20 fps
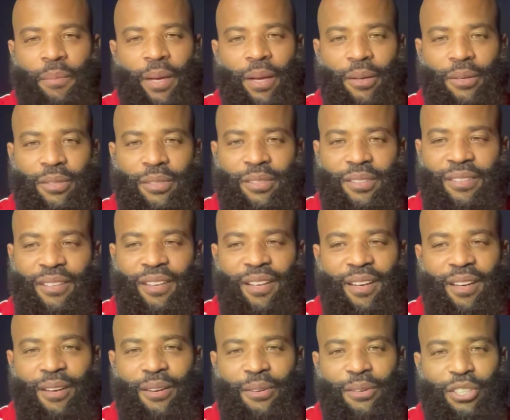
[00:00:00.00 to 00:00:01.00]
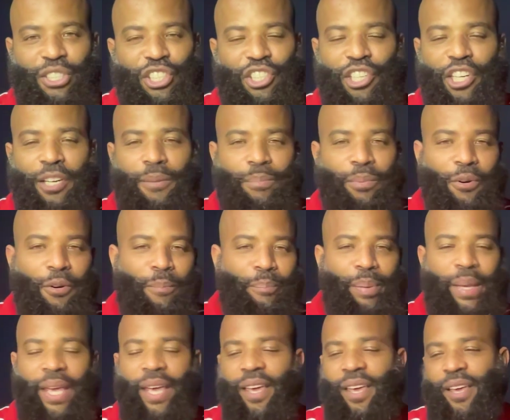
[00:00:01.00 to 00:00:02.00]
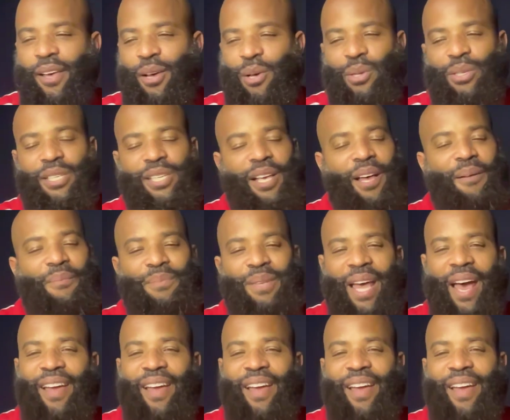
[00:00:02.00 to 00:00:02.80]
else, a sheep or a pig or something,